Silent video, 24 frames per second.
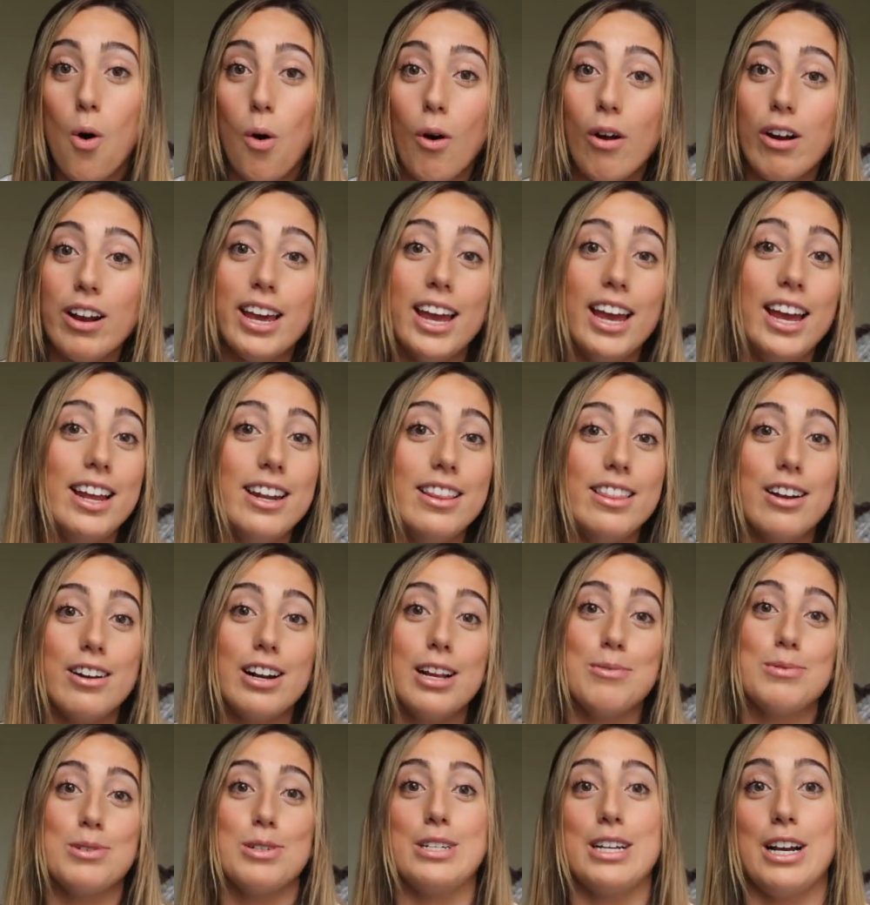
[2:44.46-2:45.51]
Oregon. Their
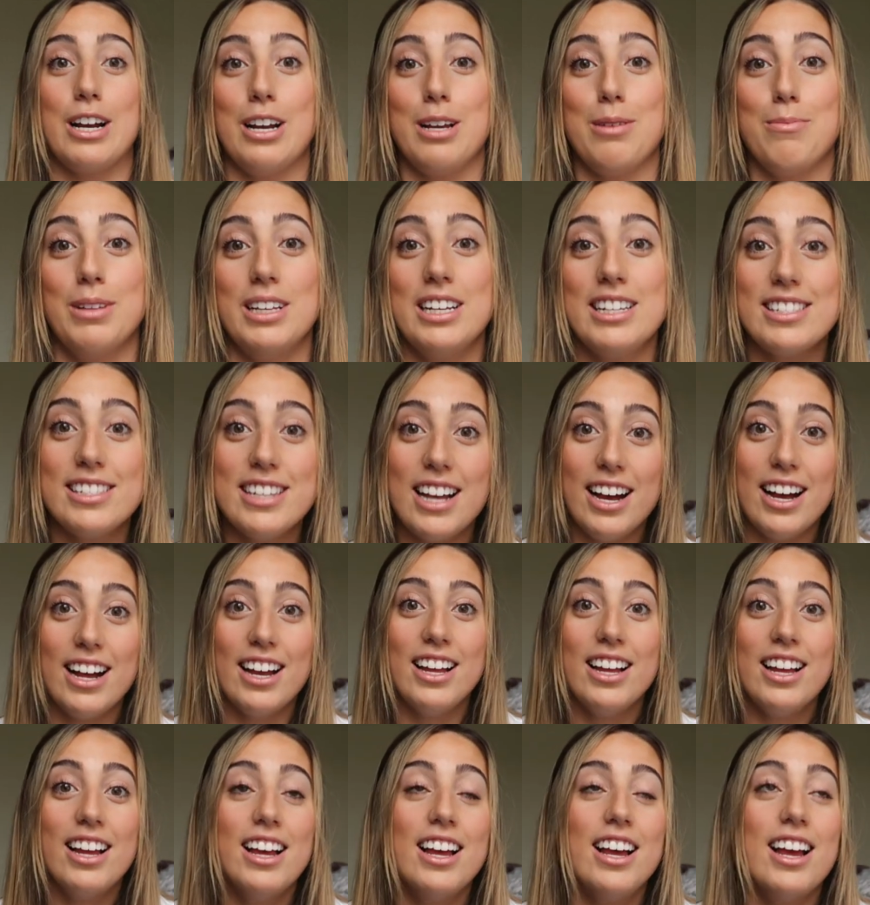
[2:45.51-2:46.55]
names are Terry and
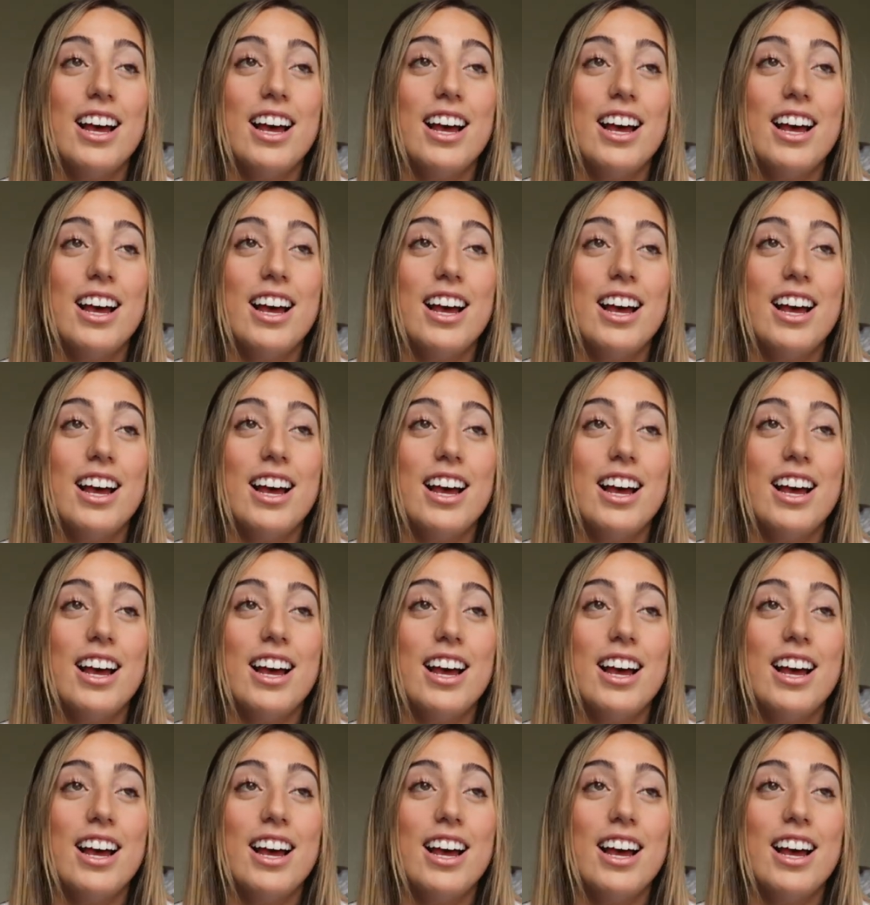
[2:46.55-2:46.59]
Melissa.